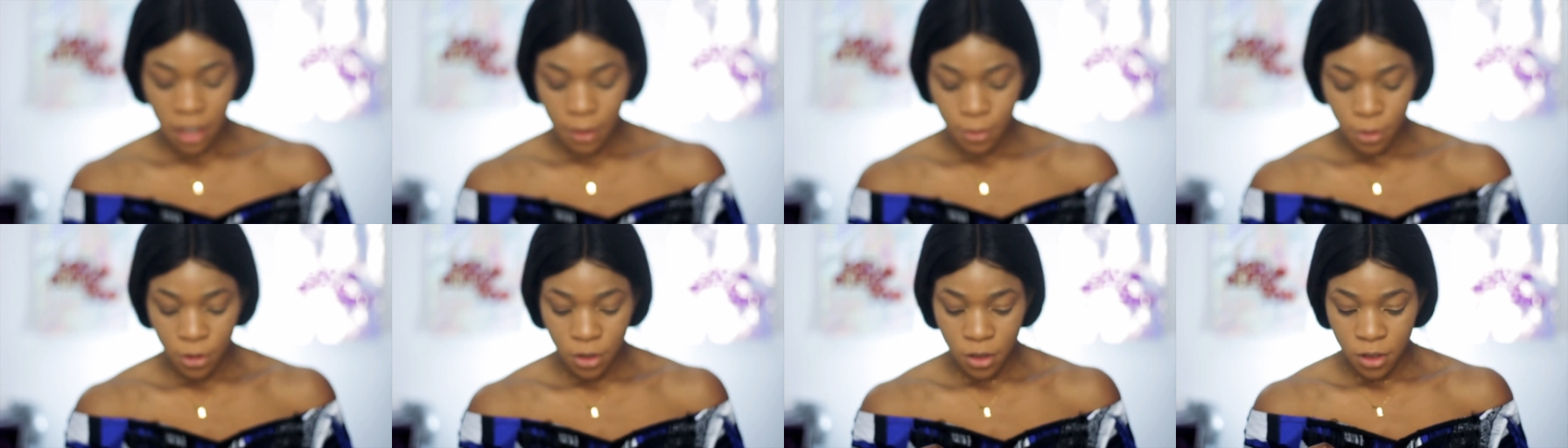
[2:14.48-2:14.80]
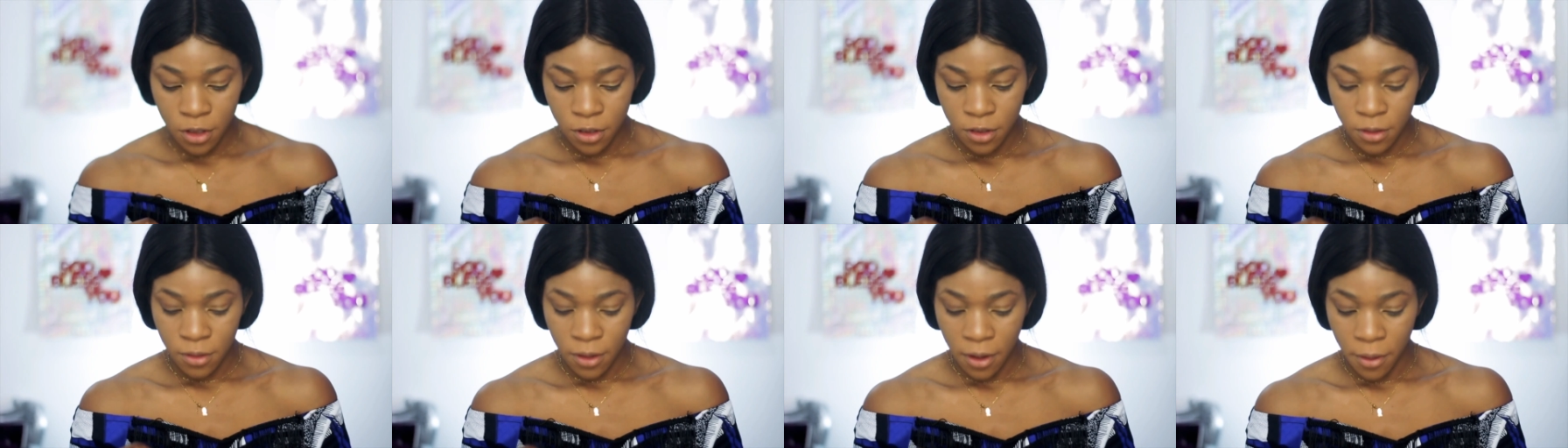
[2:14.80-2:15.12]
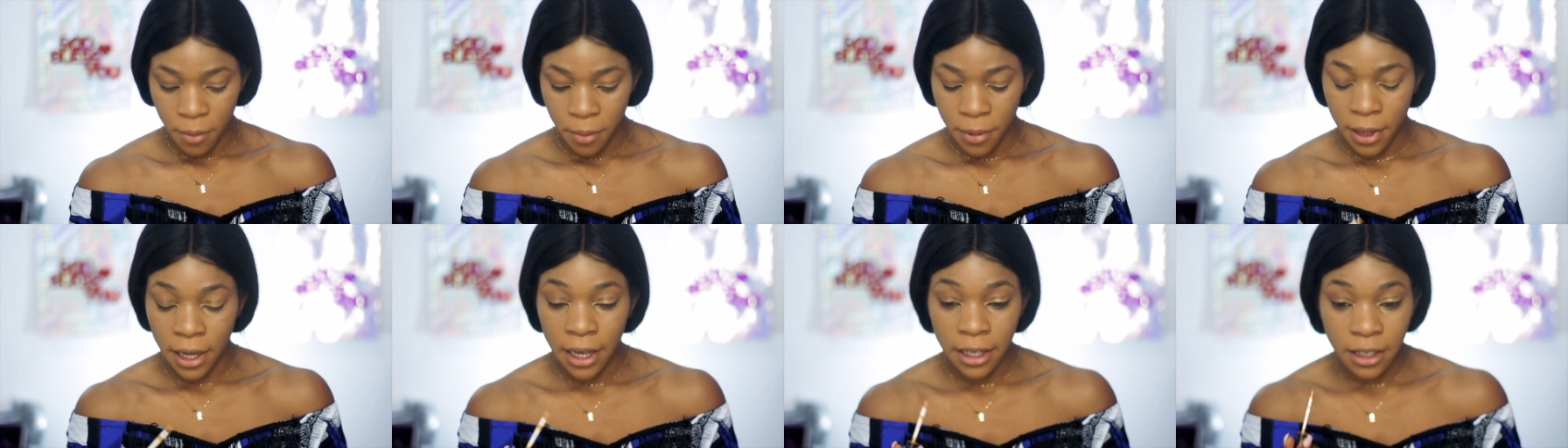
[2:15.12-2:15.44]
I'm just going to
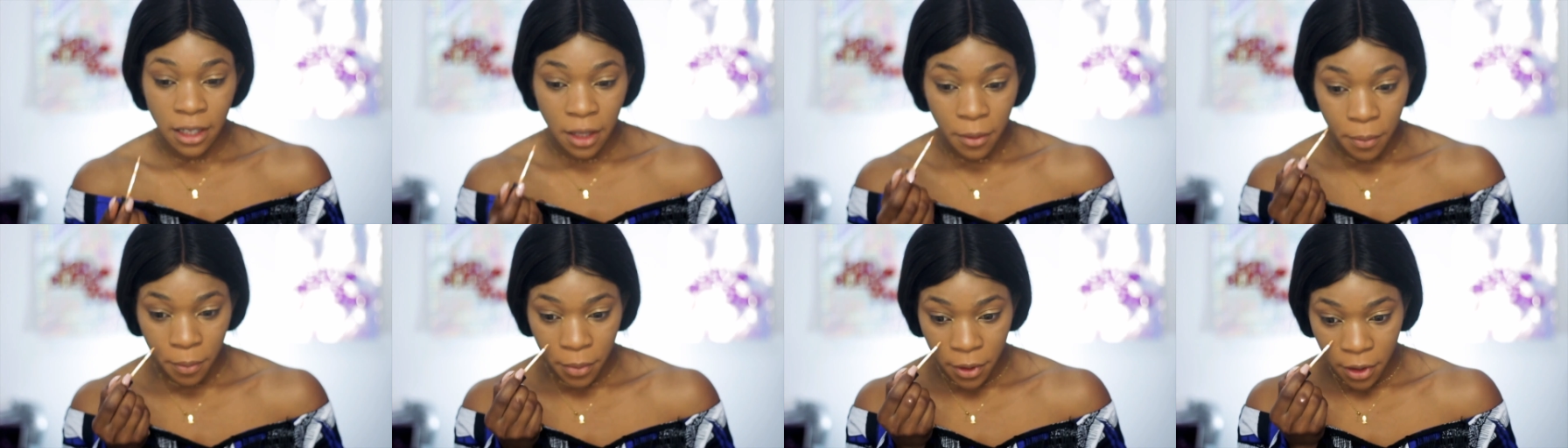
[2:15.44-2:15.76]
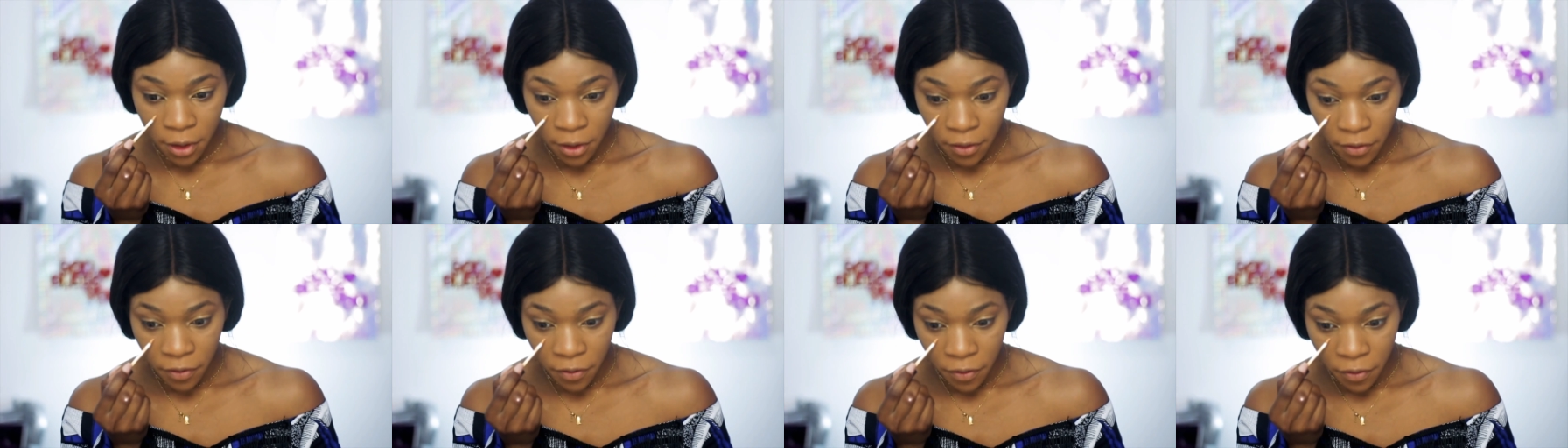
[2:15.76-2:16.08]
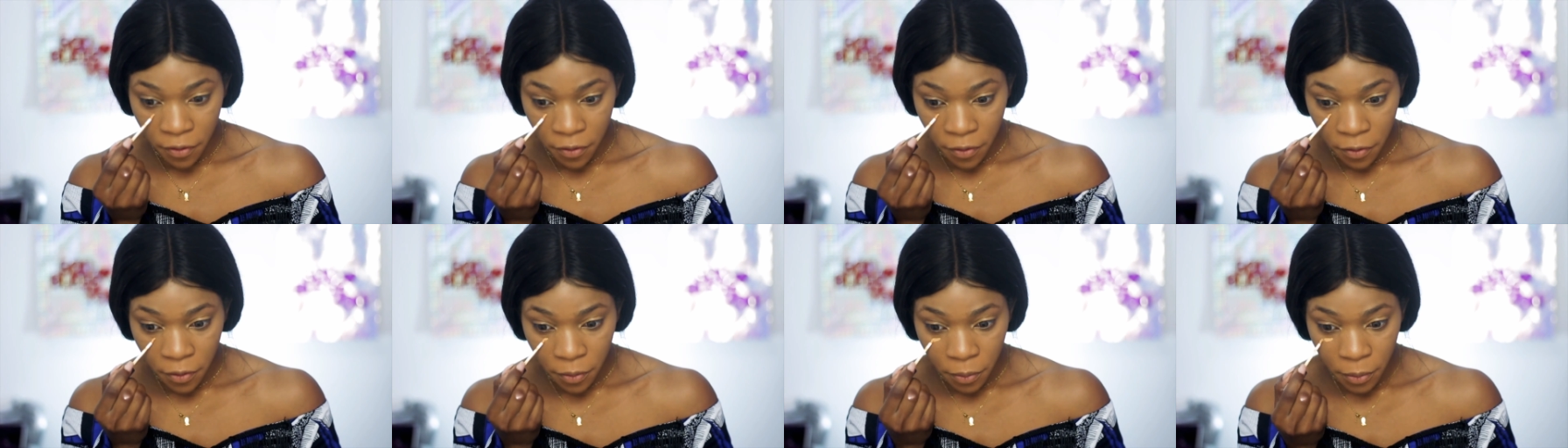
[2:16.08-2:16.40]
apply a bit of
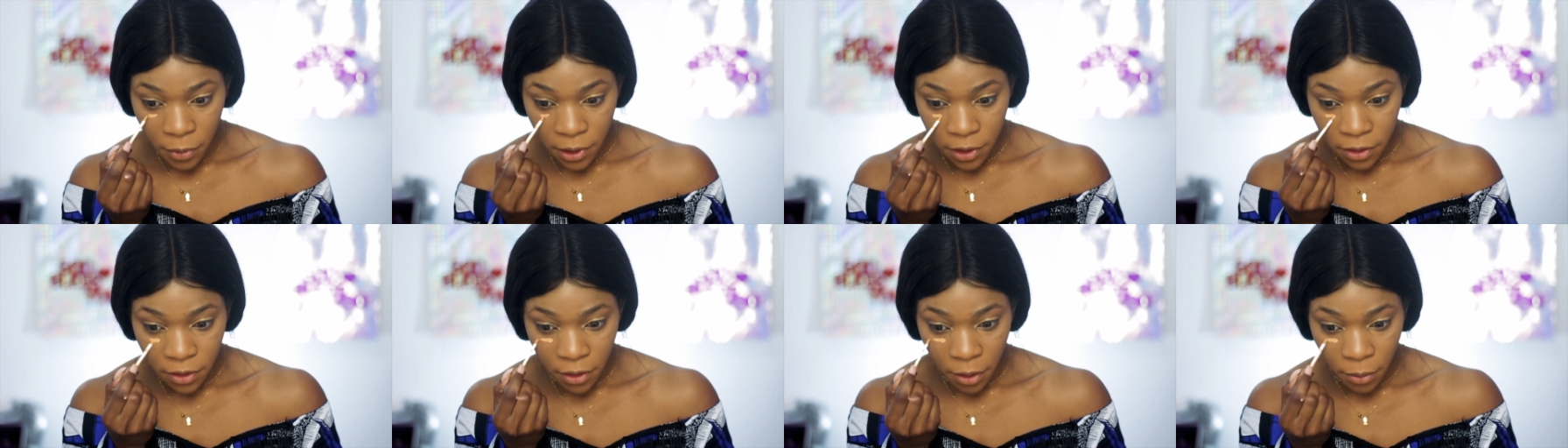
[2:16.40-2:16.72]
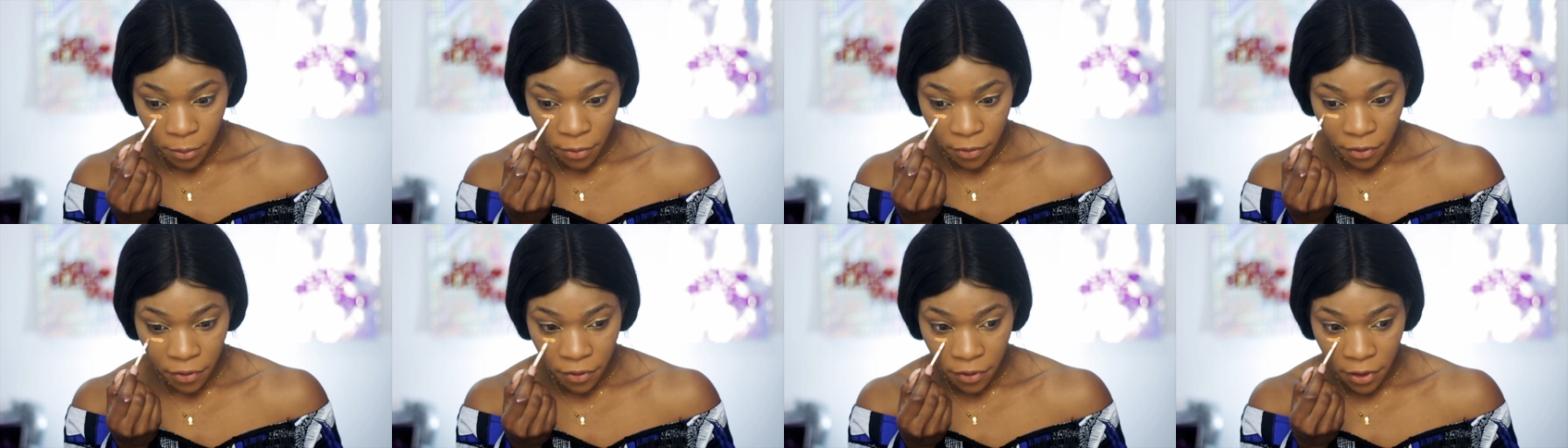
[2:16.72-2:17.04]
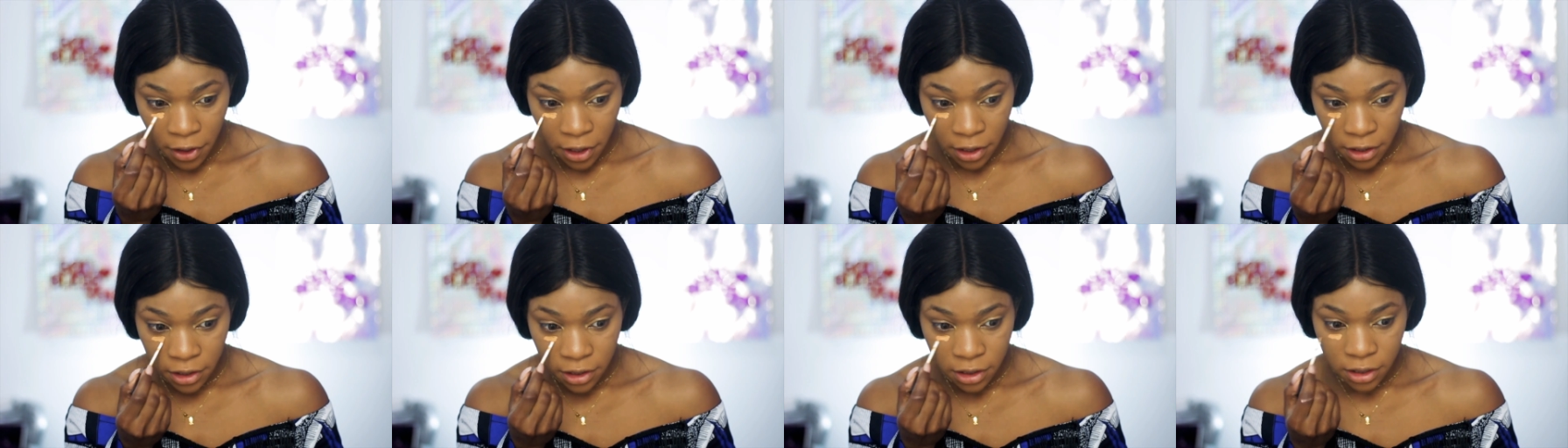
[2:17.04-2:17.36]
medium
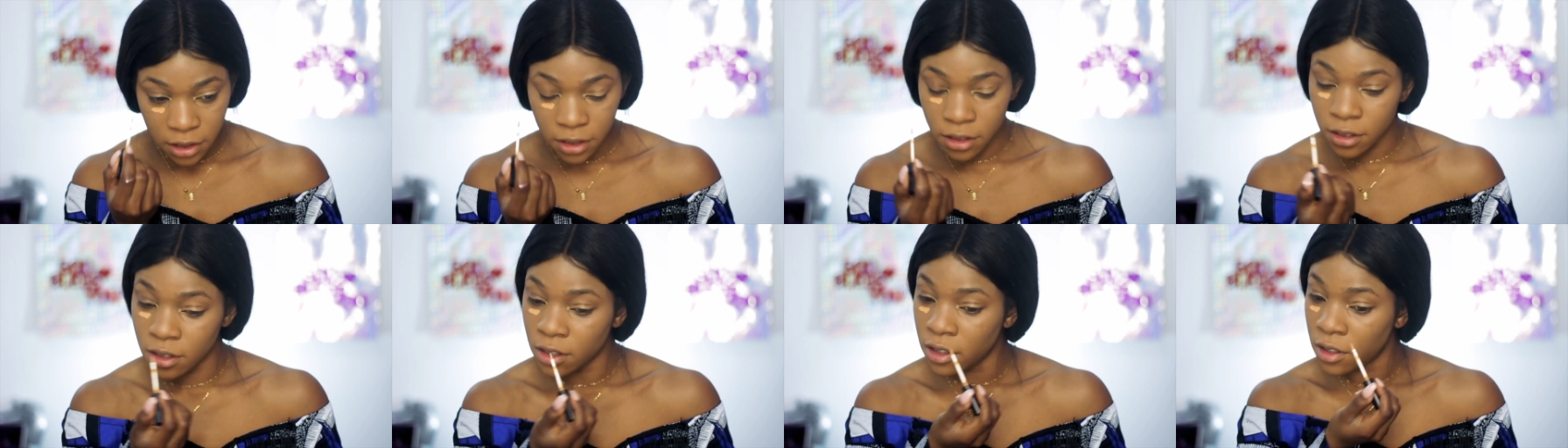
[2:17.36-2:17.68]
first,